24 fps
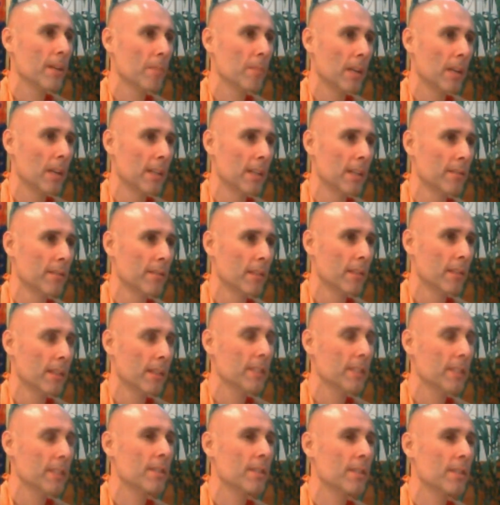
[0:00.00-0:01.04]
Bottom line.
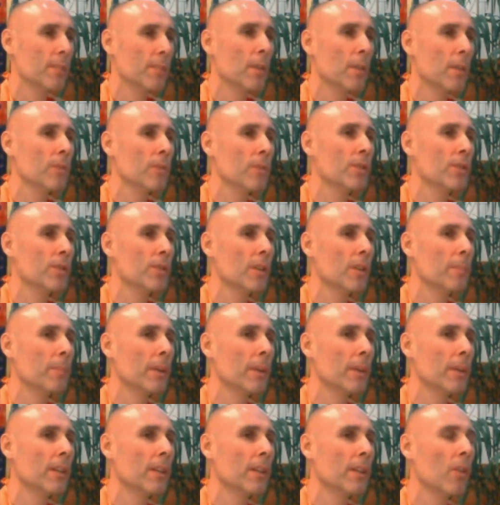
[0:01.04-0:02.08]
That's the emotion
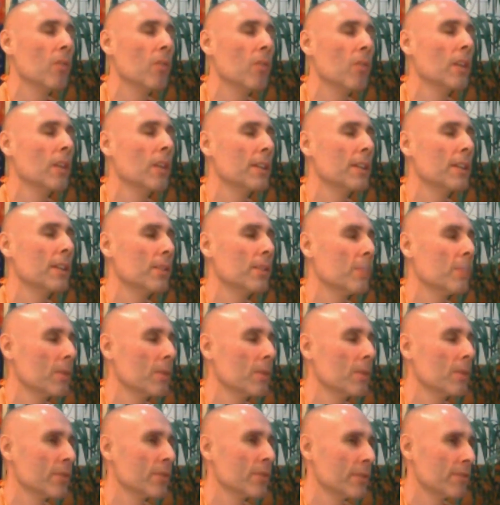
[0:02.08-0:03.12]
upon all other
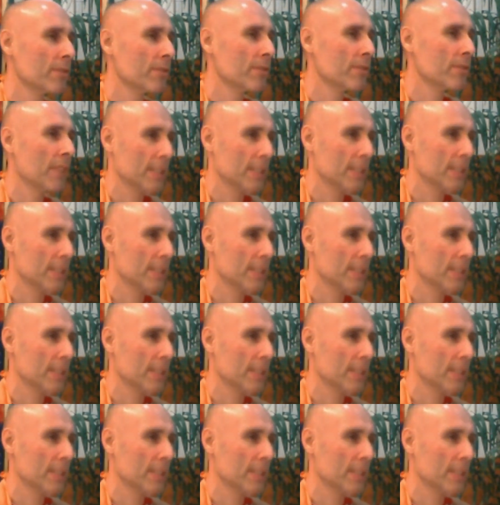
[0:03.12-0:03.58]
emotions that